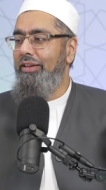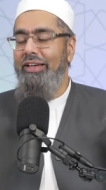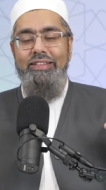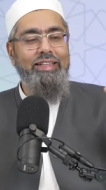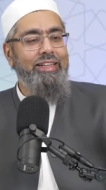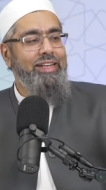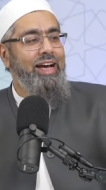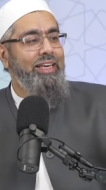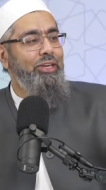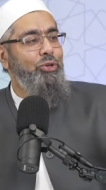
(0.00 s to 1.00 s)
is it
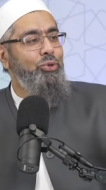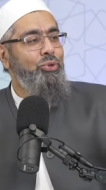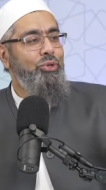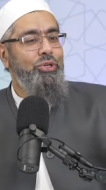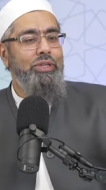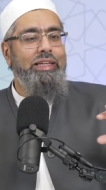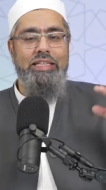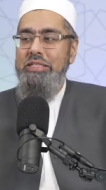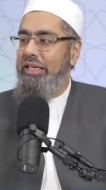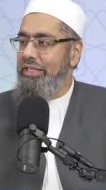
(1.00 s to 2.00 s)
attacking you
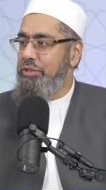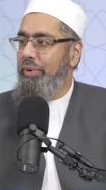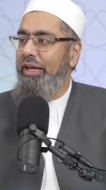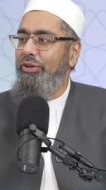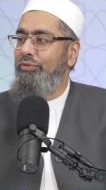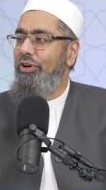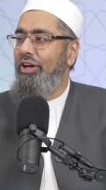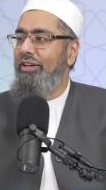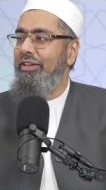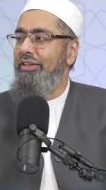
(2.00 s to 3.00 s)
this, in spite of
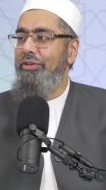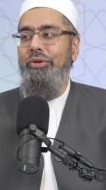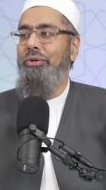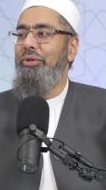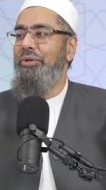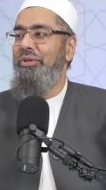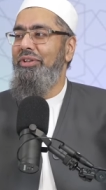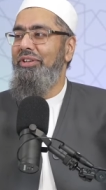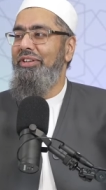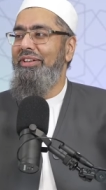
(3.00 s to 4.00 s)
God? No.
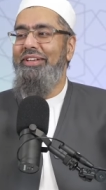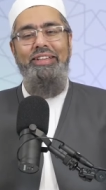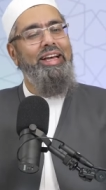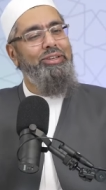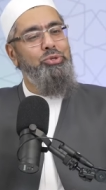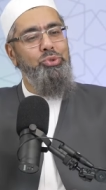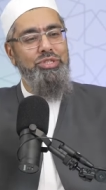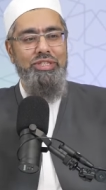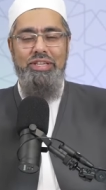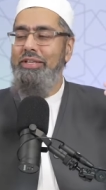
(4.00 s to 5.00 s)
That too
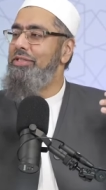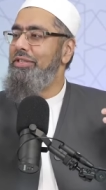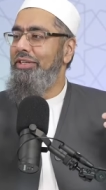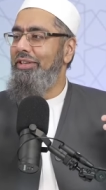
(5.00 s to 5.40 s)
is a test.